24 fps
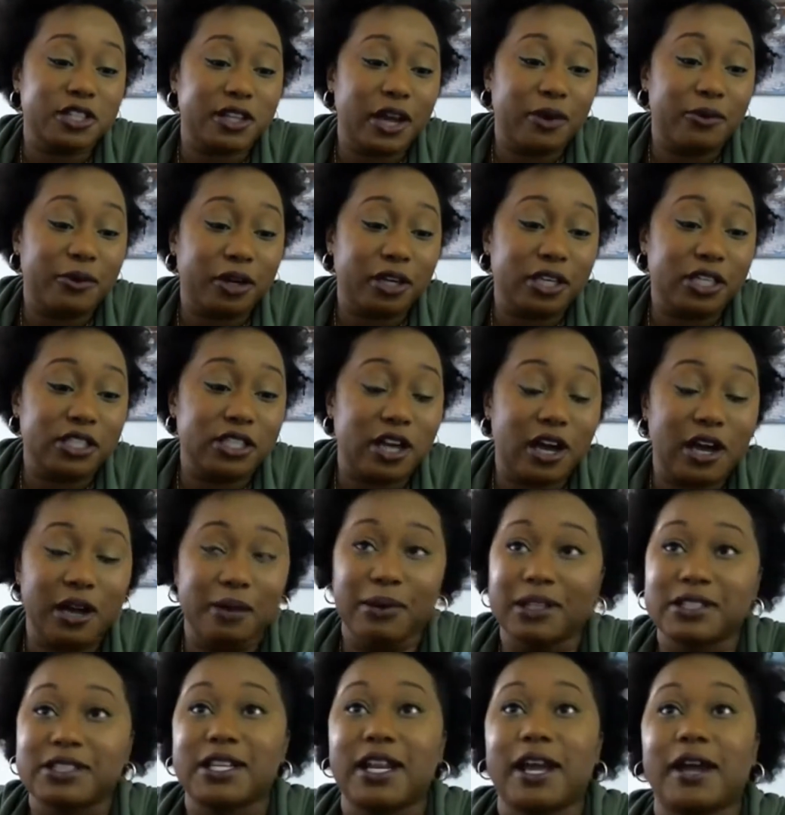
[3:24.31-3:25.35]
that we're going to talk
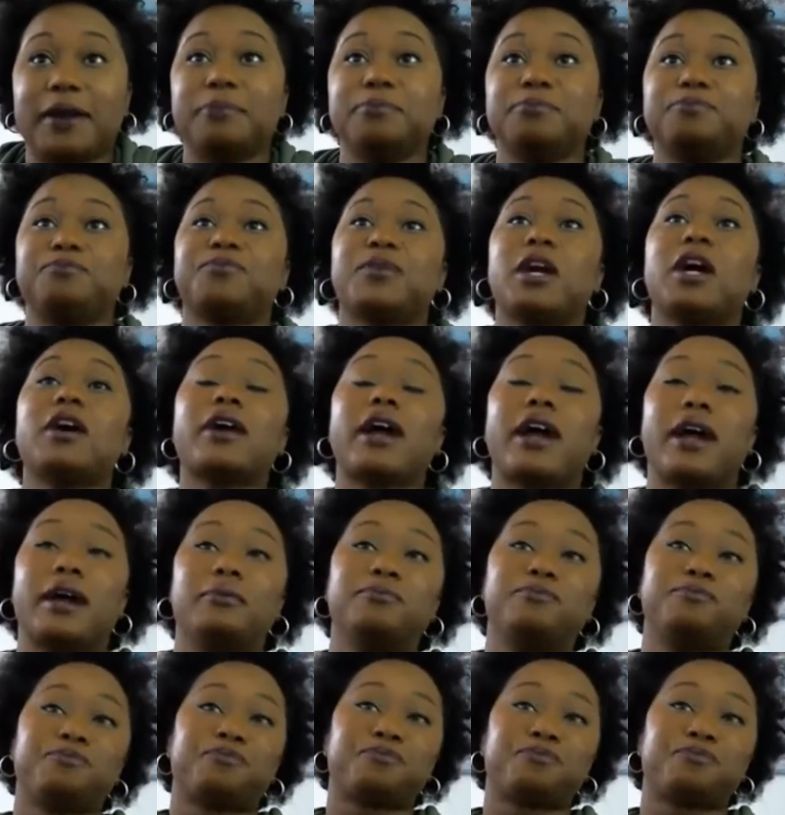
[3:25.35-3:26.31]
about today. Okay.